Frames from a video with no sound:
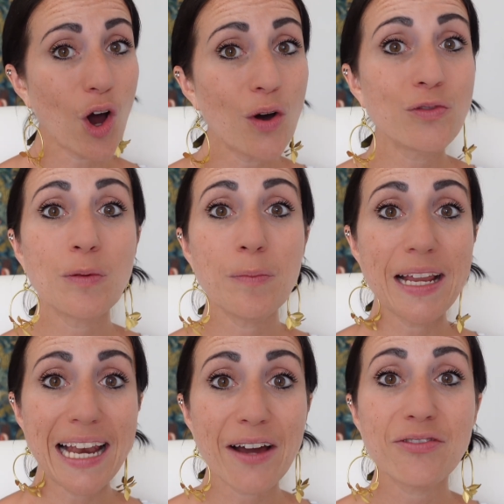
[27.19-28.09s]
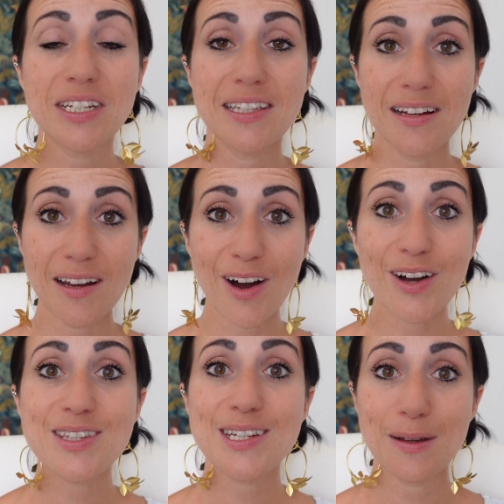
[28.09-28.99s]
often be left to the
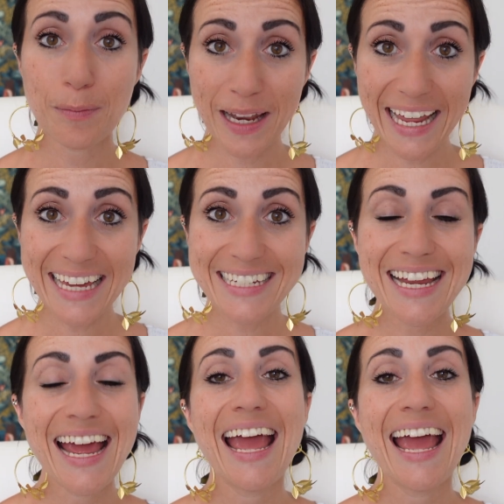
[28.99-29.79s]
last minute.